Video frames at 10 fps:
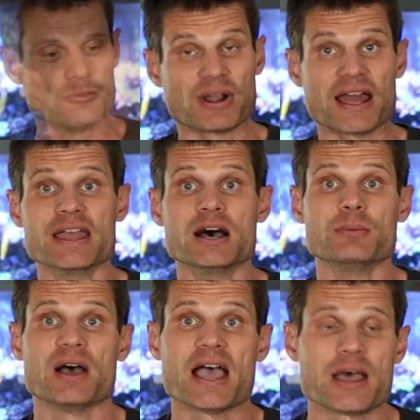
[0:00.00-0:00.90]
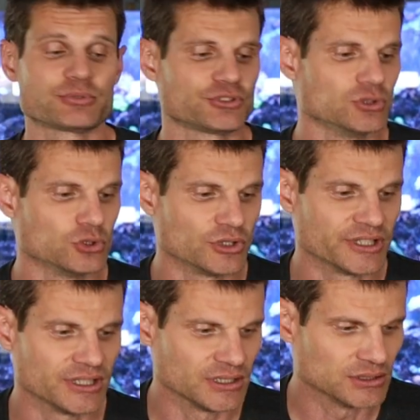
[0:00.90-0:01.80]
But I am
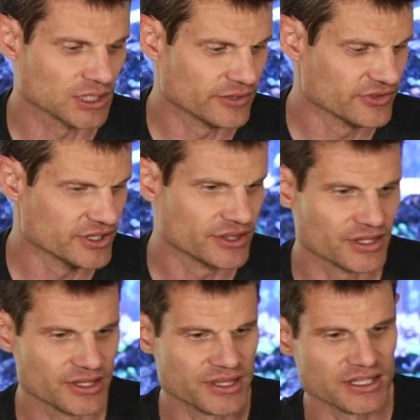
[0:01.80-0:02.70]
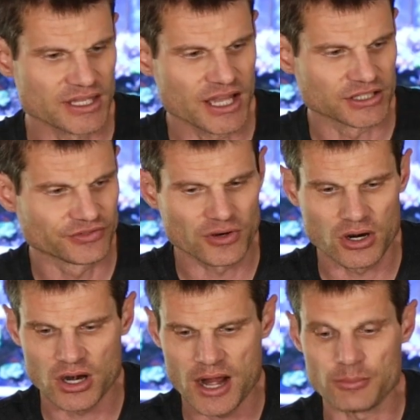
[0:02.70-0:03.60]
absolutely loving the
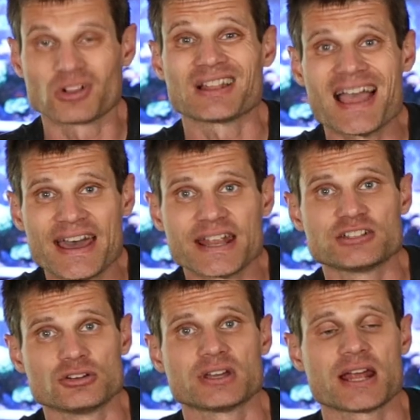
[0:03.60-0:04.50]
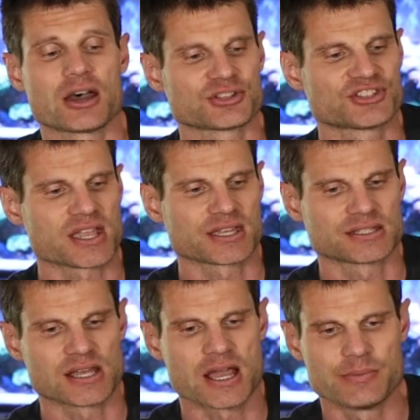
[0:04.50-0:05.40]
SFAR. I'm glad I took it out a
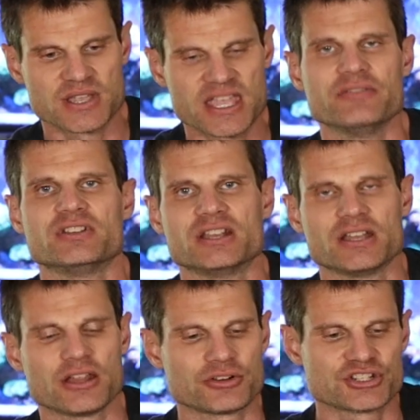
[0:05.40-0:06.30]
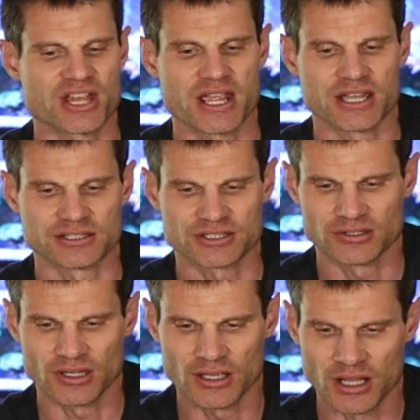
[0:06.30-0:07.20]
second time and gave it another
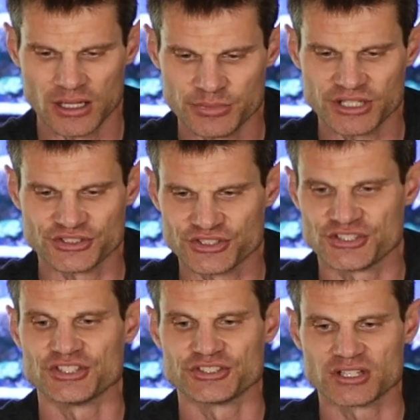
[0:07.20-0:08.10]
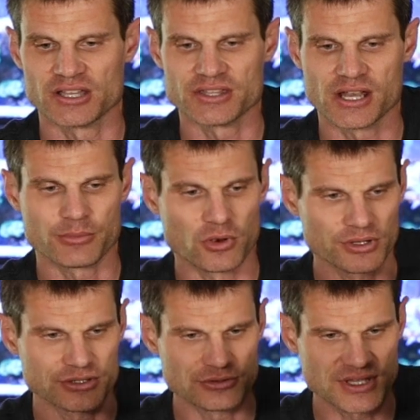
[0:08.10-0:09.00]
chance, because this is a gun that I'm
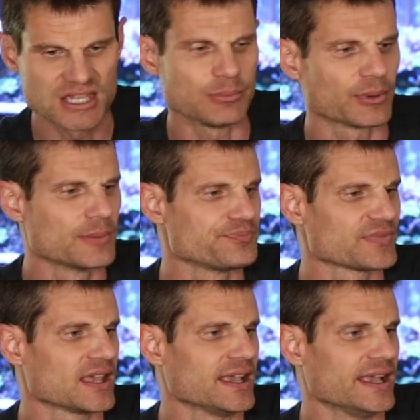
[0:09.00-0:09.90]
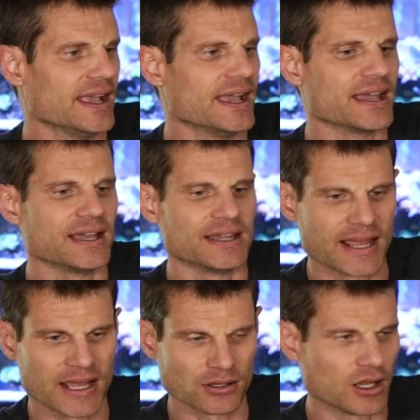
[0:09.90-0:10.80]
going to keep, and
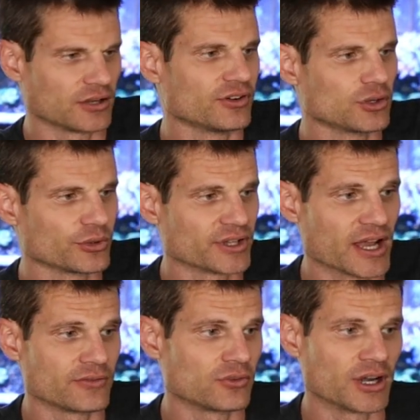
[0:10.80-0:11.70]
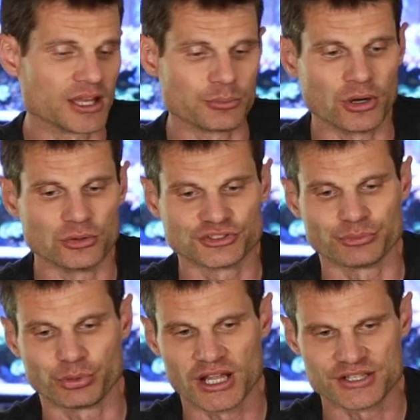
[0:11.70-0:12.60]
had a lot of fun with it. I've run it both
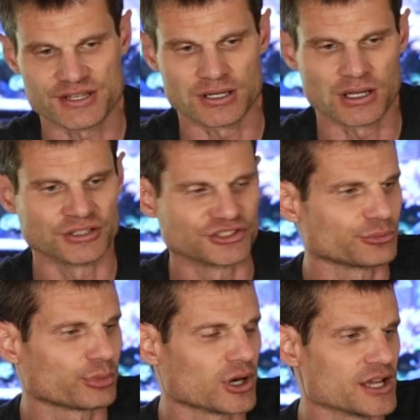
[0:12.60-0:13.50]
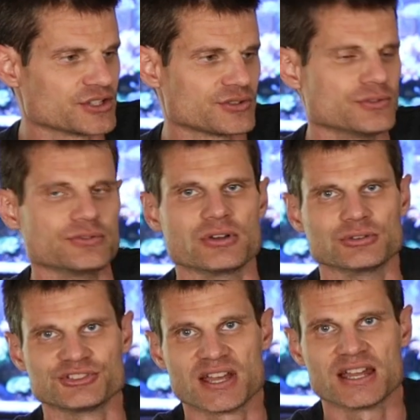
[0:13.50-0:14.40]
suppressed and unsuppressed through
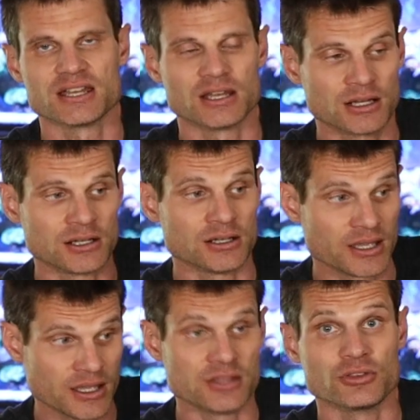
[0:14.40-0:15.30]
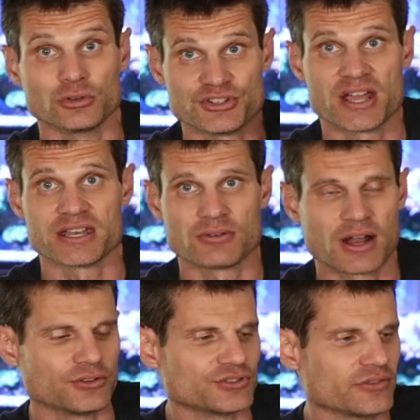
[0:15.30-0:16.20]
those in those 90
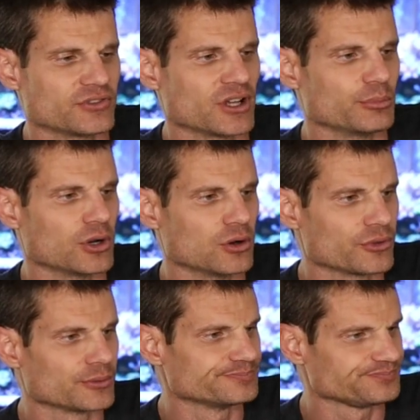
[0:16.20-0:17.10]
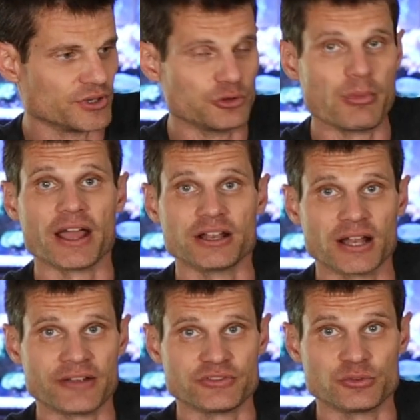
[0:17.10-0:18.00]
rounds. I've done both. When you
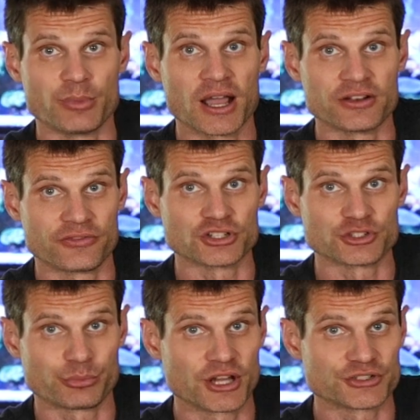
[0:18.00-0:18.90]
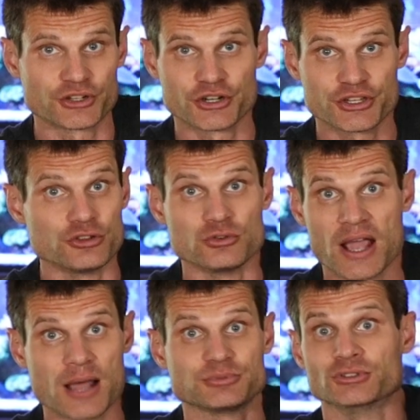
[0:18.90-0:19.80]
after you buy your first suppressor, you
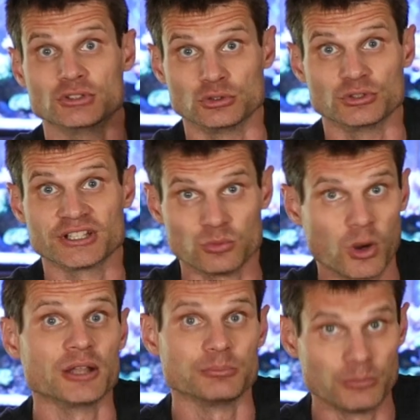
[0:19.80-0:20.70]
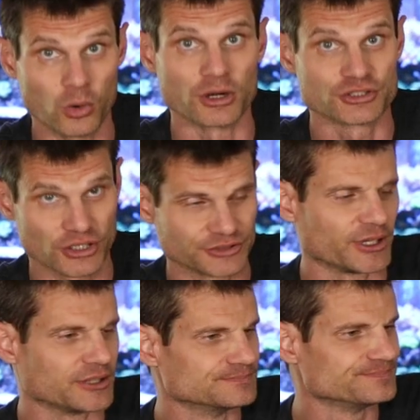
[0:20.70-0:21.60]
absolutely want more, trust me.